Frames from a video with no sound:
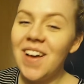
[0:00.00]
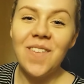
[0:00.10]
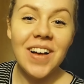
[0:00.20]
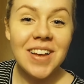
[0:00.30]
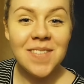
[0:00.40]

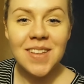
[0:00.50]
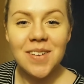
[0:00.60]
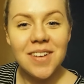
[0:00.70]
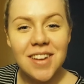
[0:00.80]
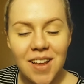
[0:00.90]
Welcome
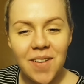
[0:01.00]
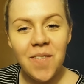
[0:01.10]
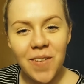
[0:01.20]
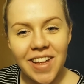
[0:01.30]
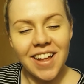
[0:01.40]
to a
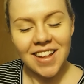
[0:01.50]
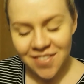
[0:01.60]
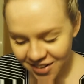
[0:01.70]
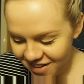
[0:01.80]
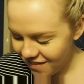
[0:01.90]
new weekly
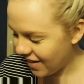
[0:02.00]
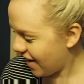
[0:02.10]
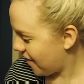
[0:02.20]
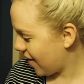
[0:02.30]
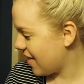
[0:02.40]
vlog.
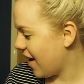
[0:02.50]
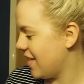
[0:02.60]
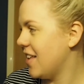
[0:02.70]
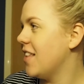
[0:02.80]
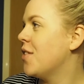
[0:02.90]
How
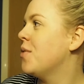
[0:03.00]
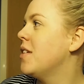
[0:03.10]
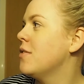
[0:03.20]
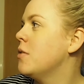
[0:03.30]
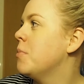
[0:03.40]
exciting! This one
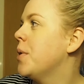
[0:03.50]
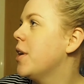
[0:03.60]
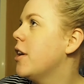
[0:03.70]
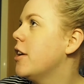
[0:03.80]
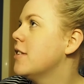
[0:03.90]
is
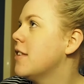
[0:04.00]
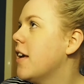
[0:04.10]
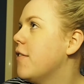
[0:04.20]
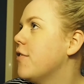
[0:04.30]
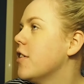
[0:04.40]
number
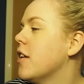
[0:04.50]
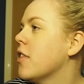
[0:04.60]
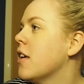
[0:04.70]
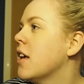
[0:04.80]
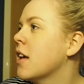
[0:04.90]
7, I
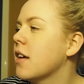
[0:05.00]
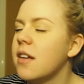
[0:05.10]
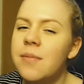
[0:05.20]
think.